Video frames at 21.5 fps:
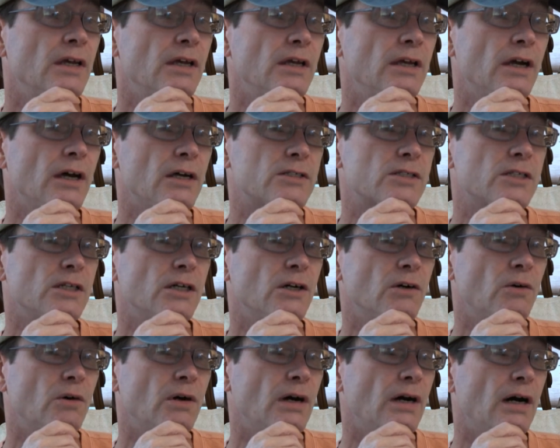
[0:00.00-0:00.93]
He
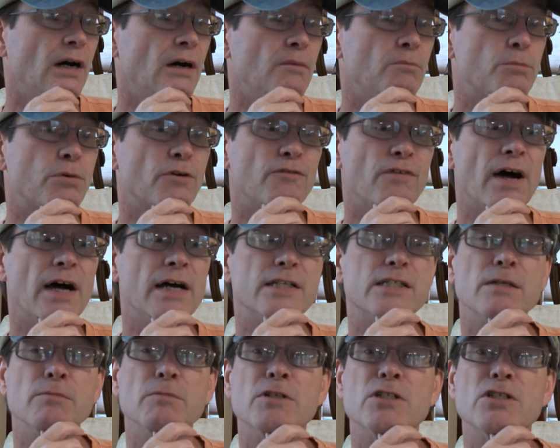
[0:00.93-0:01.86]
also
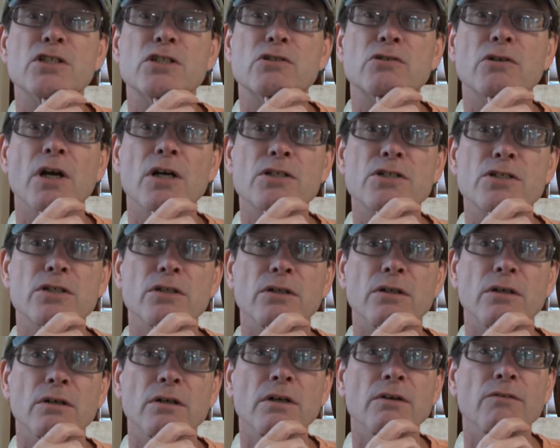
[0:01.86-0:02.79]
provides some
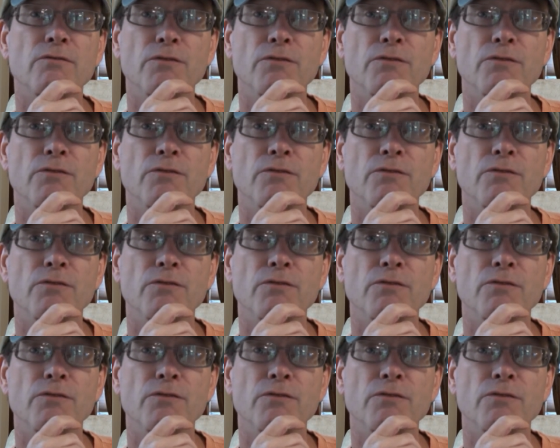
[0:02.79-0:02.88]
instructional